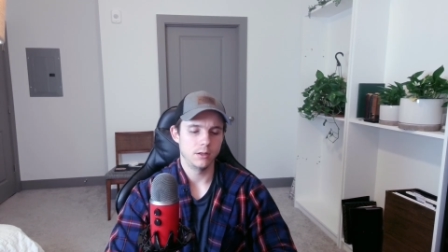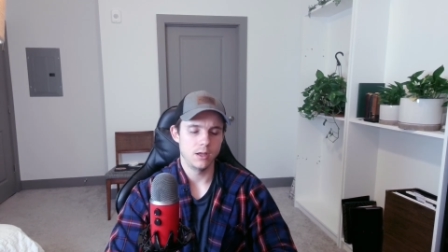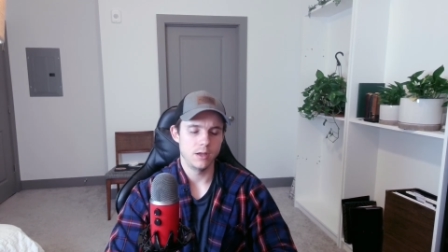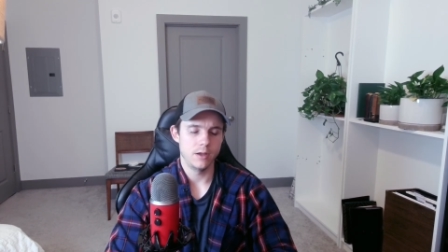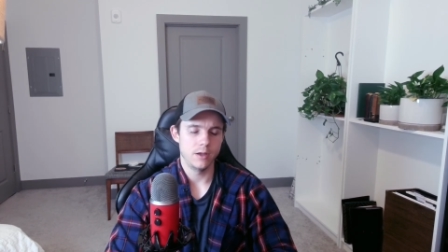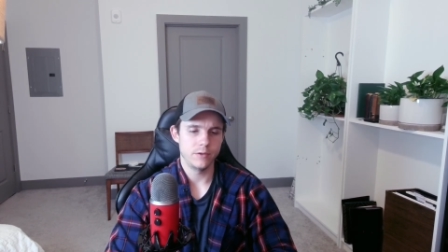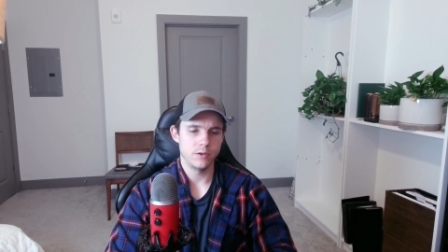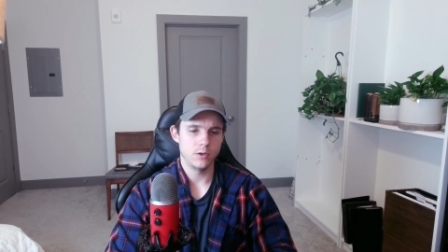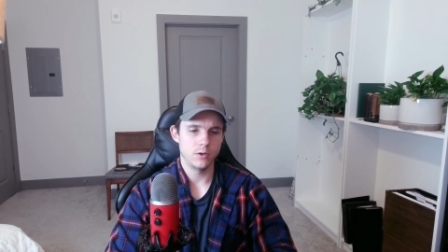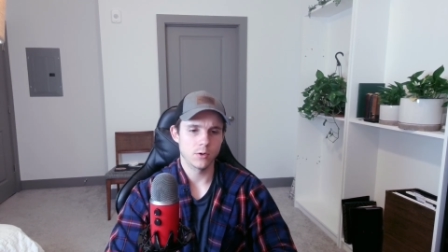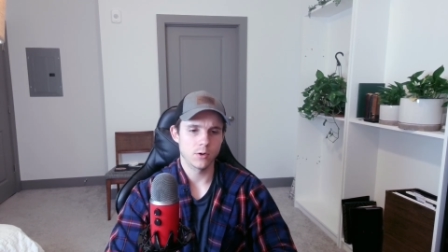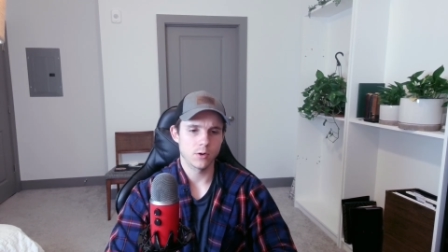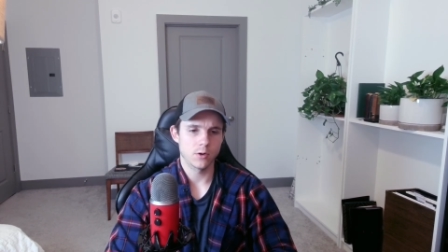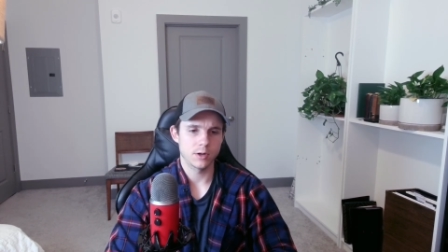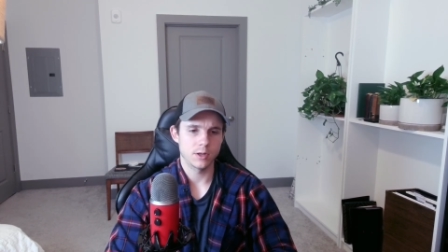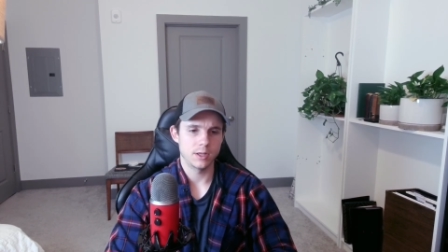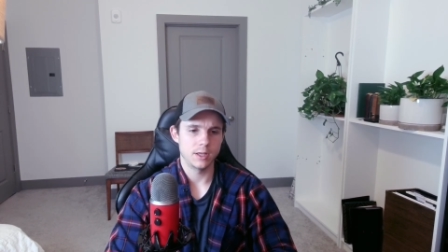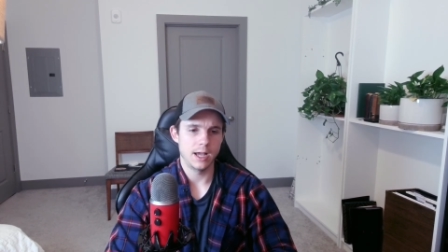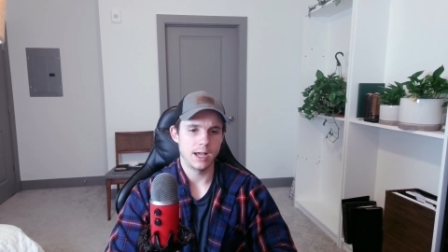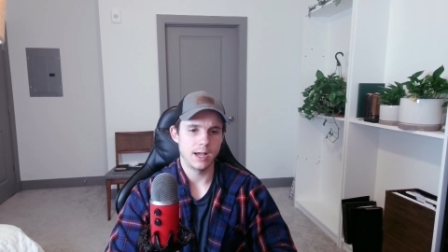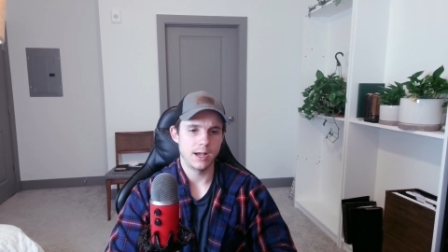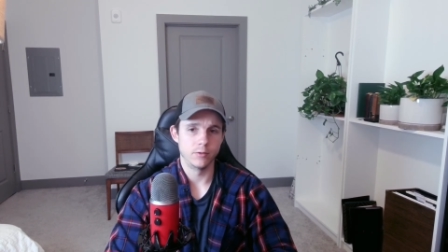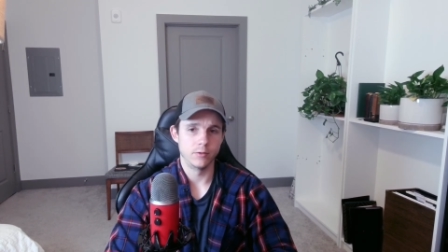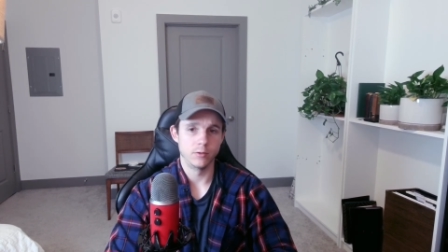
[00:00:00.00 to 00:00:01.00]
If you
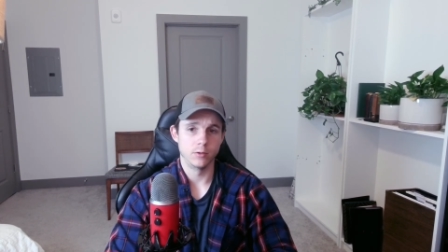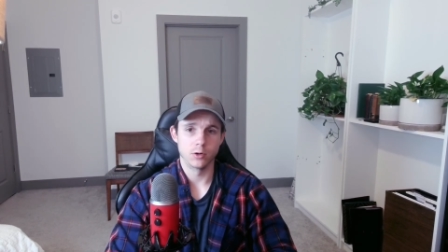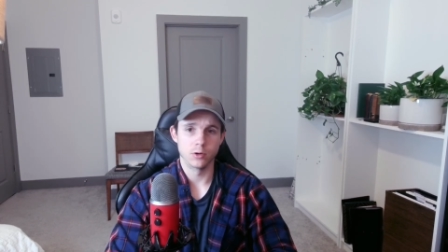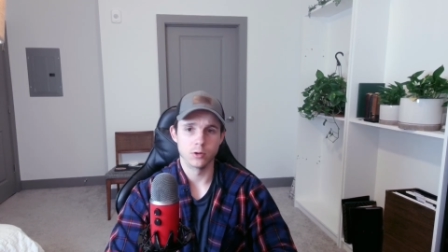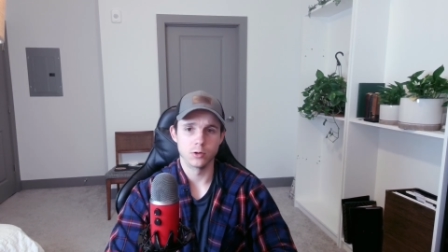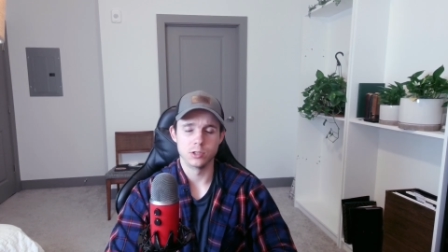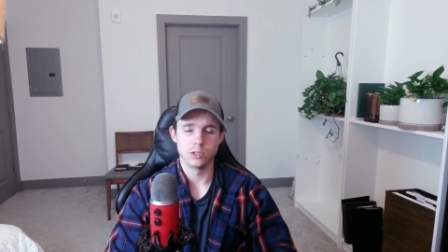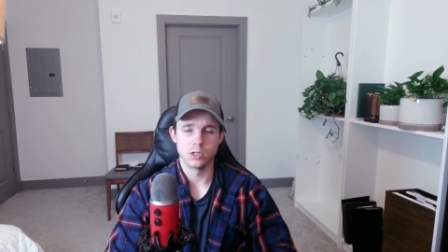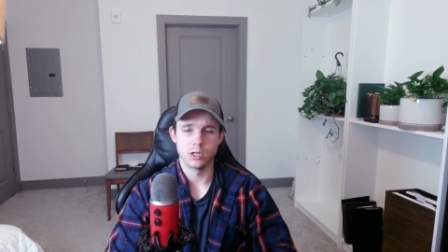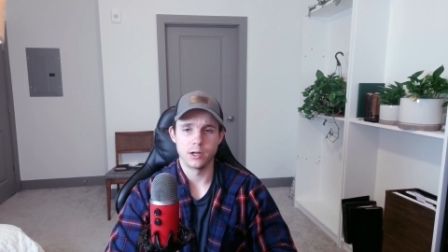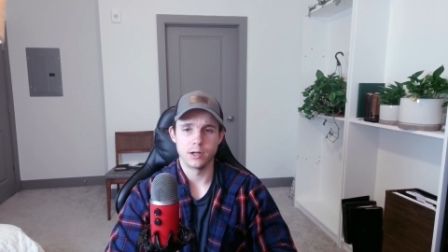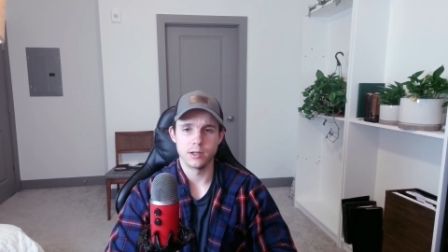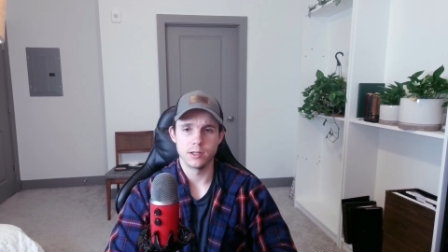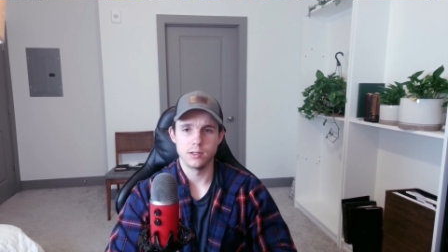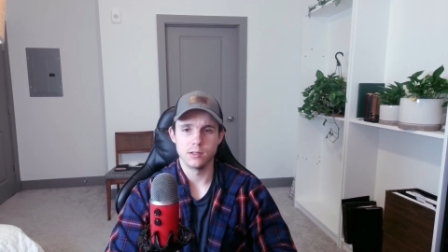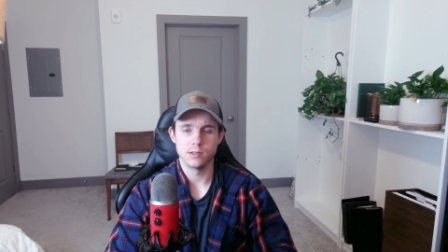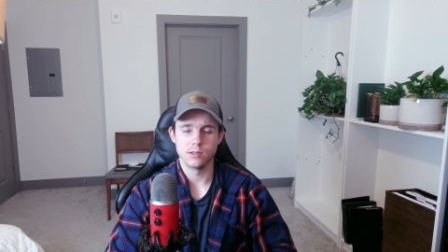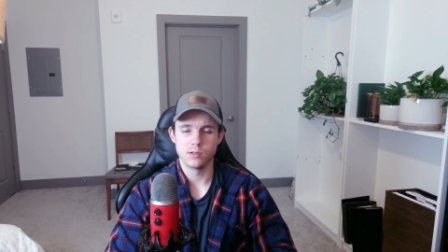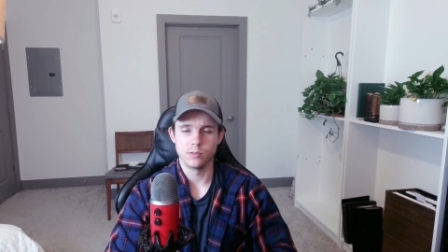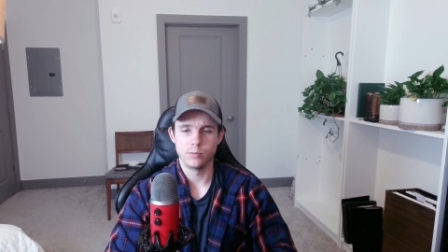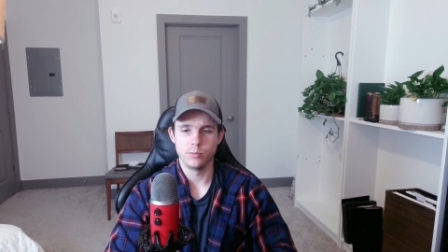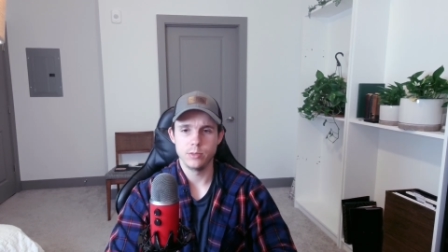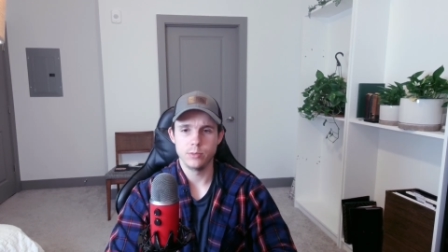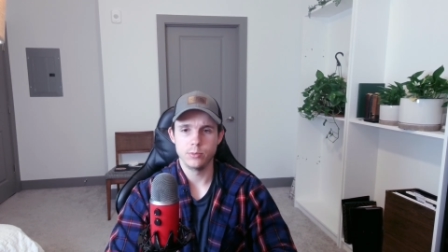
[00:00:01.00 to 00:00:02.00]
already have a large
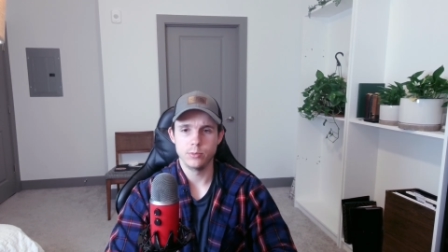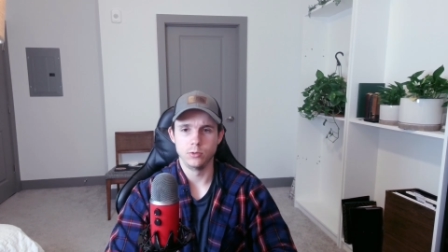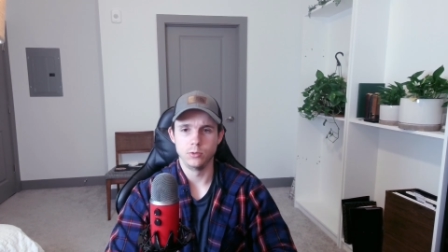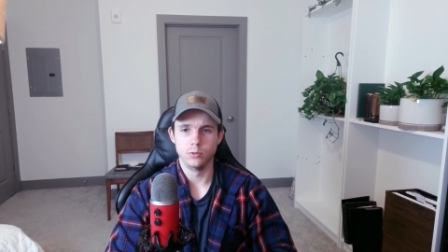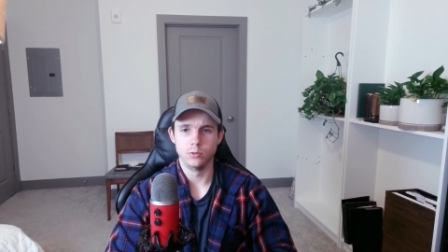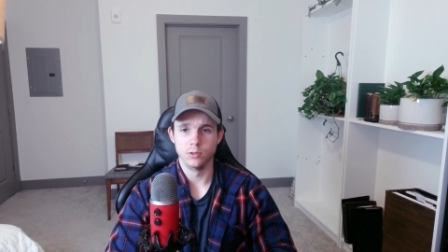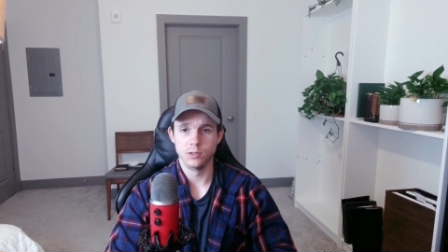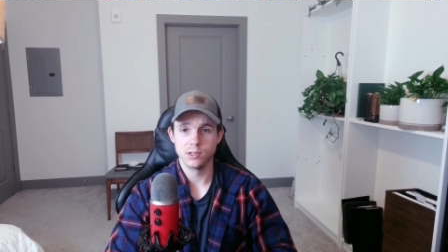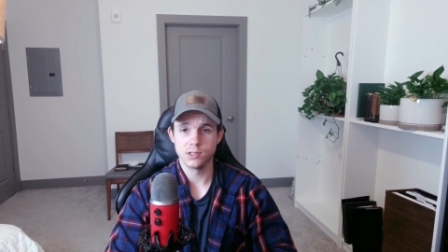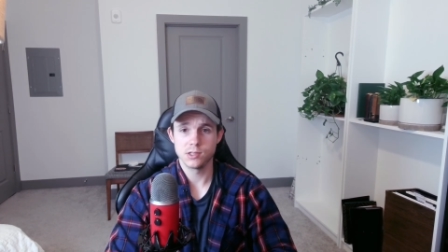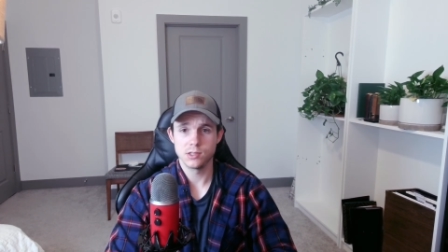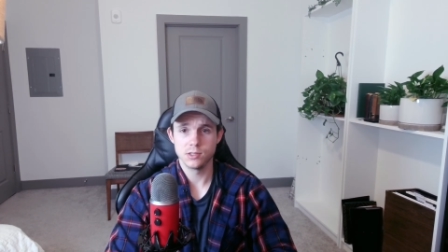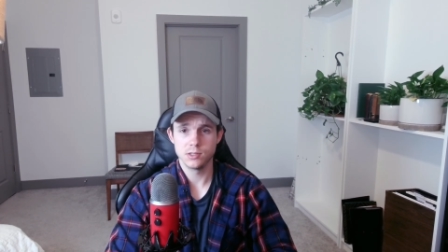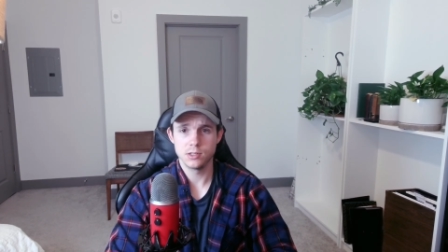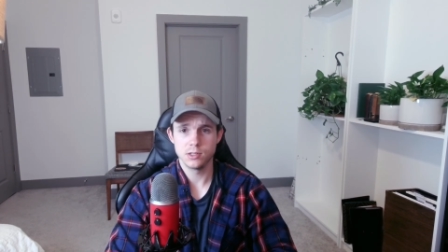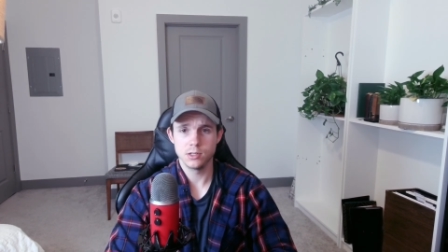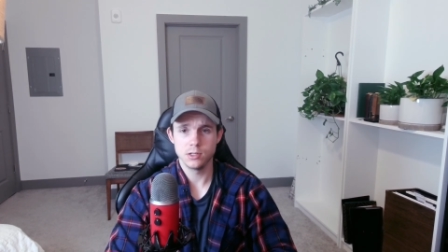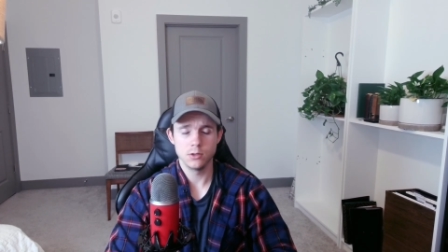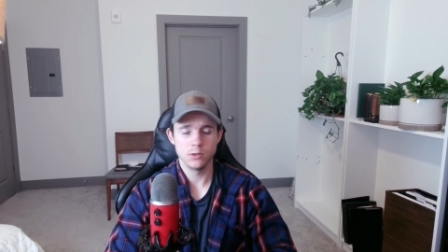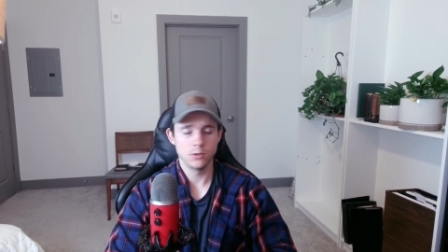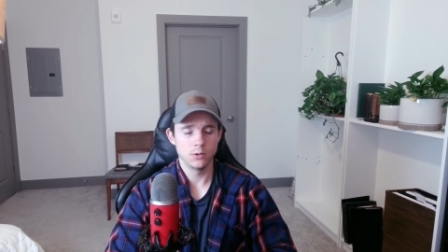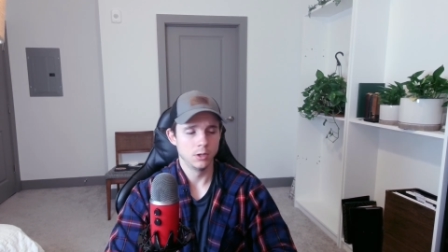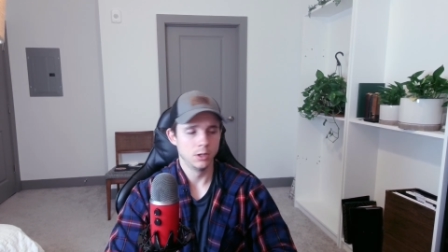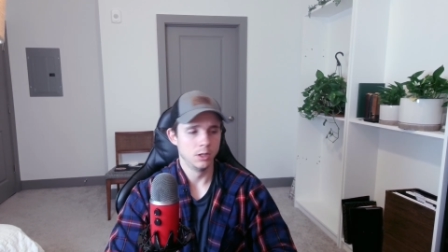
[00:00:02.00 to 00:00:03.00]
audience of people who listen to
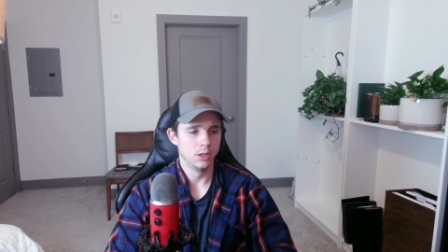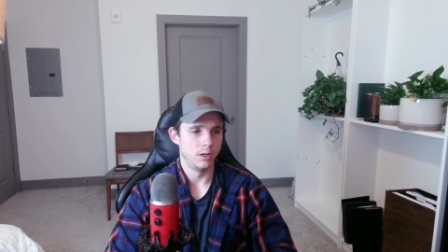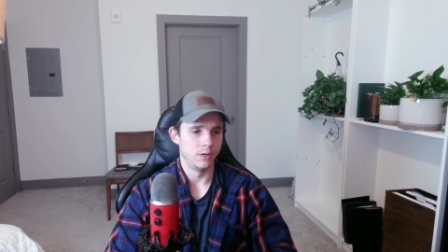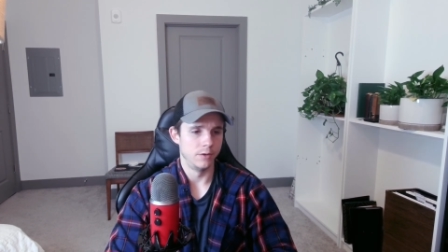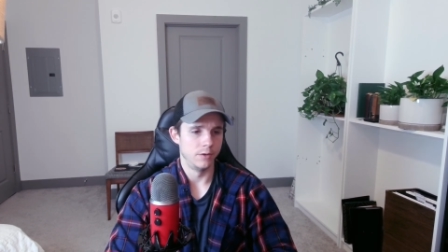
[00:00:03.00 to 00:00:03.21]
you,